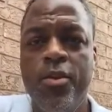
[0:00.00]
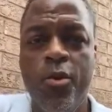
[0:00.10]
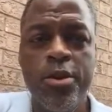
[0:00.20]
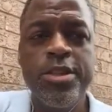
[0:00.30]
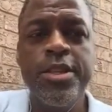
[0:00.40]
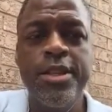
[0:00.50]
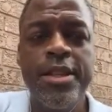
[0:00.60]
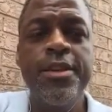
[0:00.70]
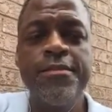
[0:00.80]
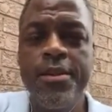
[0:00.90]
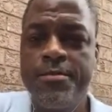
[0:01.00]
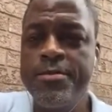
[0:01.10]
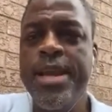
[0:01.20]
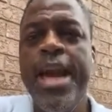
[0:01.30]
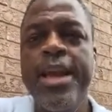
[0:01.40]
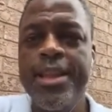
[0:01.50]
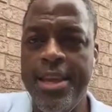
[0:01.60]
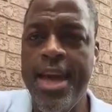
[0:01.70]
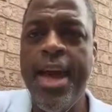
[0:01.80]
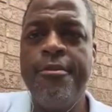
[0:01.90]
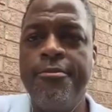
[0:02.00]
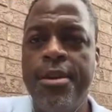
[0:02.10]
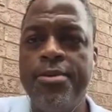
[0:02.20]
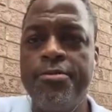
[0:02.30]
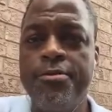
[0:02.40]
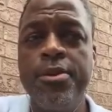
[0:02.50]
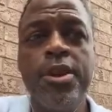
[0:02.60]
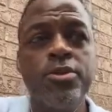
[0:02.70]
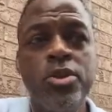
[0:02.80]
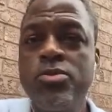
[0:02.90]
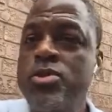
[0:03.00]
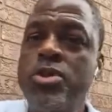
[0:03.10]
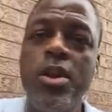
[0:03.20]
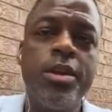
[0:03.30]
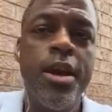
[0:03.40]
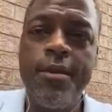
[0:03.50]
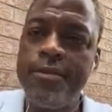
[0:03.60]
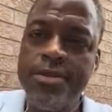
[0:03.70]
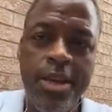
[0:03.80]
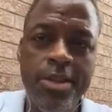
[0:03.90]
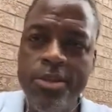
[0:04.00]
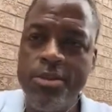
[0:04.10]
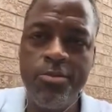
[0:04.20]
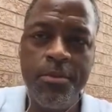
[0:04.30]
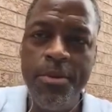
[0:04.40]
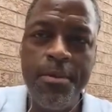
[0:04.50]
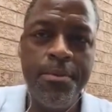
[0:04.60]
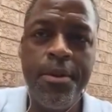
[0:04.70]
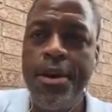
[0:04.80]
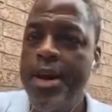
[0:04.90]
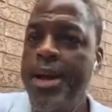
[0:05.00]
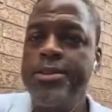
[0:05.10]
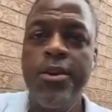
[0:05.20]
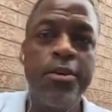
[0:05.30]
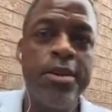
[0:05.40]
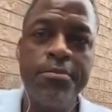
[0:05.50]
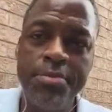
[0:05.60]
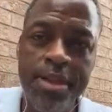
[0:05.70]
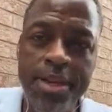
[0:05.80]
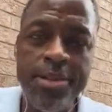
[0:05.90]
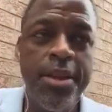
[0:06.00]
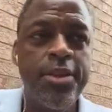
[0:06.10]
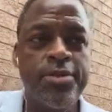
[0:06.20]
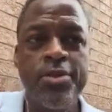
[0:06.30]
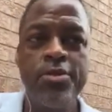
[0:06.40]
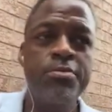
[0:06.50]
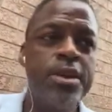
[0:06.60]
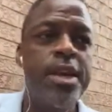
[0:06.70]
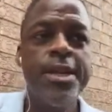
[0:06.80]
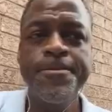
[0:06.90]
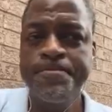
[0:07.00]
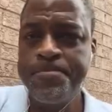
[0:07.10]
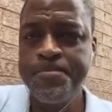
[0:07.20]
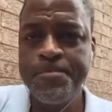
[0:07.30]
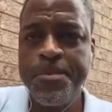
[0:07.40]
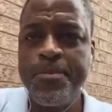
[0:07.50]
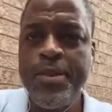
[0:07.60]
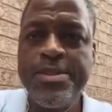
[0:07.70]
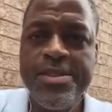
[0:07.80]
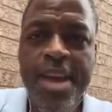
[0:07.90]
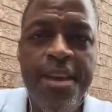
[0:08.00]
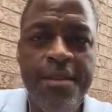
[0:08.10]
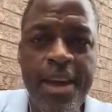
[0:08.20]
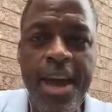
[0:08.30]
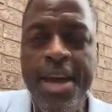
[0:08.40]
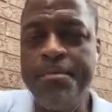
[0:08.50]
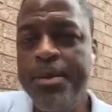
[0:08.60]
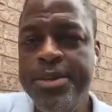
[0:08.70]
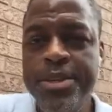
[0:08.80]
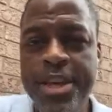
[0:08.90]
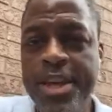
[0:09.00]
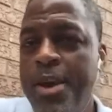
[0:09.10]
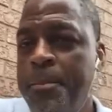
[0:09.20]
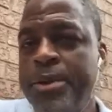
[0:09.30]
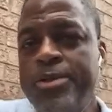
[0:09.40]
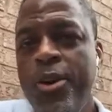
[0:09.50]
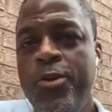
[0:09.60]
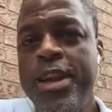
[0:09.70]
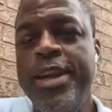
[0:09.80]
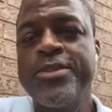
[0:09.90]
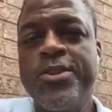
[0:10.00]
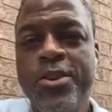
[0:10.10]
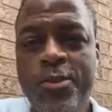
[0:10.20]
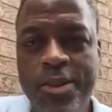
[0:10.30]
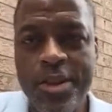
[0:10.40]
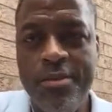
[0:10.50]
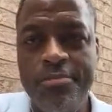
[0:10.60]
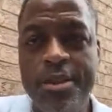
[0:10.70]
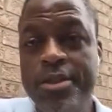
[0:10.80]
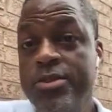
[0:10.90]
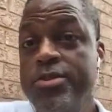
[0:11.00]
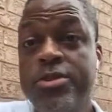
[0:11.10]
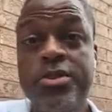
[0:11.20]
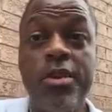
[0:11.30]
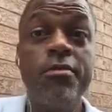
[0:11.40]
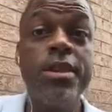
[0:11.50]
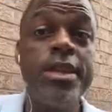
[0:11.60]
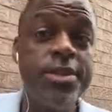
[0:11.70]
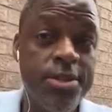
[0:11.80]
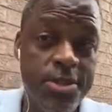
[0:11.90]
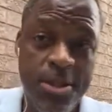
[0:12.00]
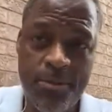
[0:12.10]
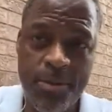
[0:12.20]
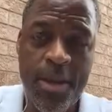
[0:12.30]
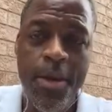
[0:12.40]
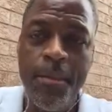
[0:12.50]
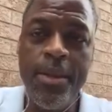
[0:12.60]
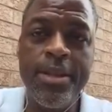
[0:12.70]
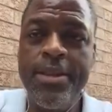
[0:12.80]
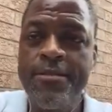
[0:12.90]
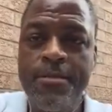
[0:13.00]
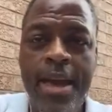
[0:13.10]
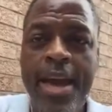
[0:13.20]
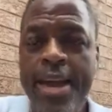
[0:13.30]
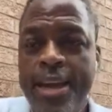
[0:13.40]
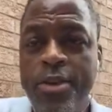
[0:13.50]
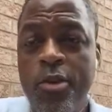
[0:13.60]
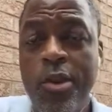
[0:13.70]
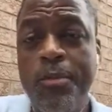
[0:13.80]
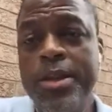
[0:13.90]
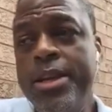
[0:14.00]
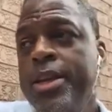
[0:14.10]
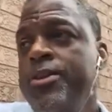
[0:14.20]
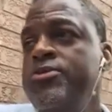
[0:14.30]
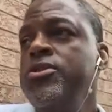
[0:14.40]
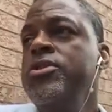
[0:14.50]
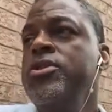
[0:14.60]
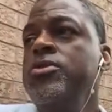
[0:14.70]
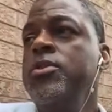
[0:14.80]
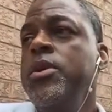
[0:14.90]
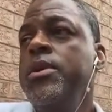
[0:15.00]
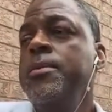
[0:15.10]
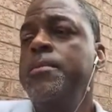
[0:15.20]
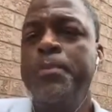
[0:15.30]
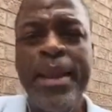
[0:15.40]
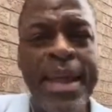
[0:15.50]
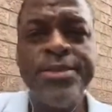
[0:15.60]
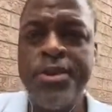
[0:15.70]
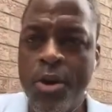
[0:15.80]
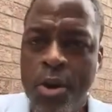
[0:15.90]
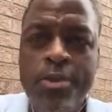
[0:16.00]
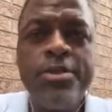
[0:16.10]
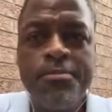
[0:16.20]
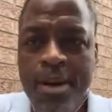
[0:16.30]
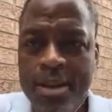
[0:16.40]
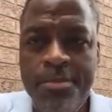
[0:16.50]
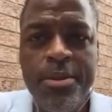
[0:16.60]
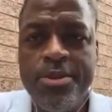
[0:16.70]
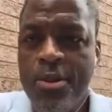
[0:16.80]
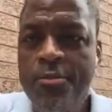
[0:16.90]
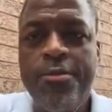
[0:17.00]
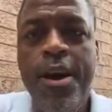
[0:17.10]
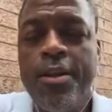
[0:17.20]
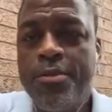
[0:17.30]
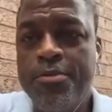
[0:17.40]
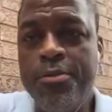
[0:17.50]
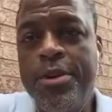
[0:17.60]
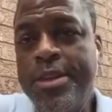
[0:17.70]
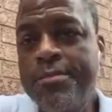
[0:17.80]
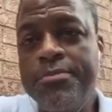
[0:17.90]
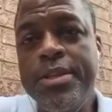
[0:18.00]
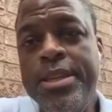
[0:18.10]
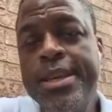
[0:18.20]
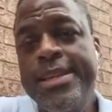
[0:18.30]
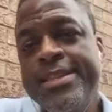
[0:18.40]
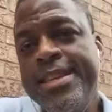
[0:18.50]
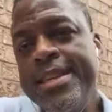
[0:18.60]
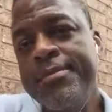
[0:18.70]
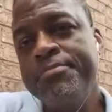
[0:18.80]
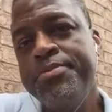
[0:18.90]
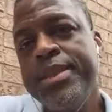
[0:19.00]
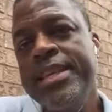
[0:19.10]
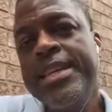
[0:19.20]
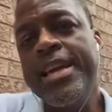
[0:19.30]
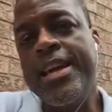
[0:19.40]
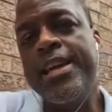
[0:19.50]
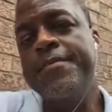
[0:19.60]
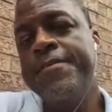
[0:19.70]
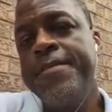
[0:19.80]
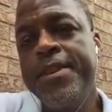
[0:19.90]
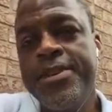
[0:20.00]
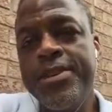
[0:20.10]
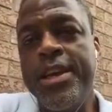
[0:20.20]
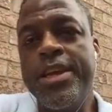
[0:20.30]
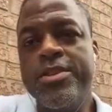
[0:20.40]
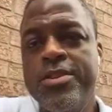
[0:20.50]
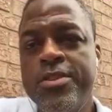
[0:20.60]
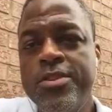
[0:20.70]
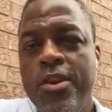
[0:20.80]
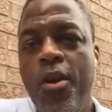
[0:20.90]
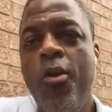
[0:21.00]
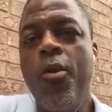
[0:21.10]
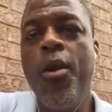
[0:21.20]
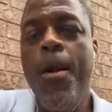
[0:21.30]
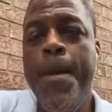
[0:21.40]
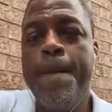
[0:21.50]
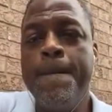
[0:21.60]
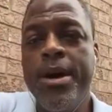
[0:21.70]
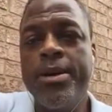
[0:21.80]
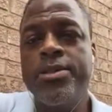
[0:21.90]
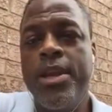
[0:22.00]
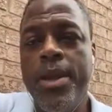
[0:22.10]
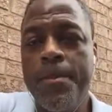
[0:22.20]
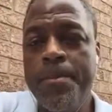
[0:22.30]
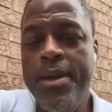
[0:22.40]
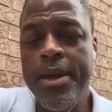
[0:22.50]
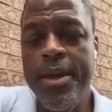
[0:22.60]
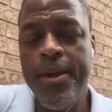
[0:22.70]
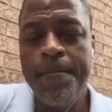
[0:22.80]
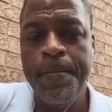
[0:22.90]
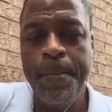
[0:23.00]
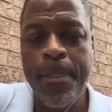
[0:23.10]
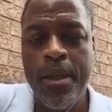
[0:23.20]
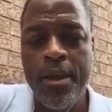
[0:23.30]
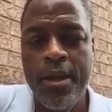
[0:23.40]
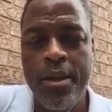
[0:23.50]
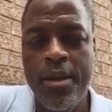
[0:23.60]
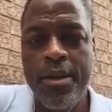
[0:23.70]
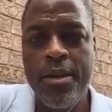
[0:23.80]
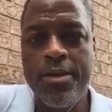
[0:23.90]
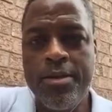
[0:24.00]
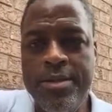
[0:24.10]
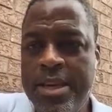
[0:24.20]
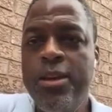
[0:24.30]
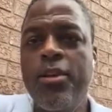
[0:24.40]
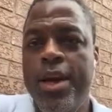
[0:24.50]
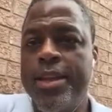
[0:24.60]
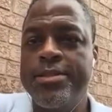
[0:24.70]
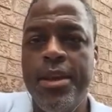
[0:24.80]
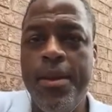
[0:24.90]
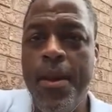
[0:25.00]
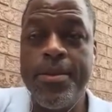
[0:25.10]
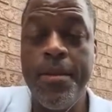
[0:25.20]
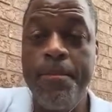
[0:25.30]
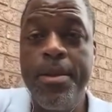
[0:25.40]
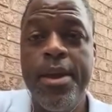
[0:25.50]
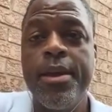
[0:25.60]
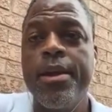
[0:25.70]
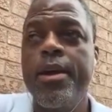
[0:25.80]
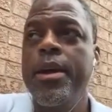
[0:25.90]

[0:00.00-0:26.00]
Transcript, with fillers: Or do you leave them dangling halfway through? Do you start conversations with people and don't complete? Do you begin saving and budgeting but don't execute and complete? Do you start relationships but leave them hanging and don't complete? Do you plan to call somebody but don't follow through and complete? See, completing and finishing is so much a big deal and it's a it's a big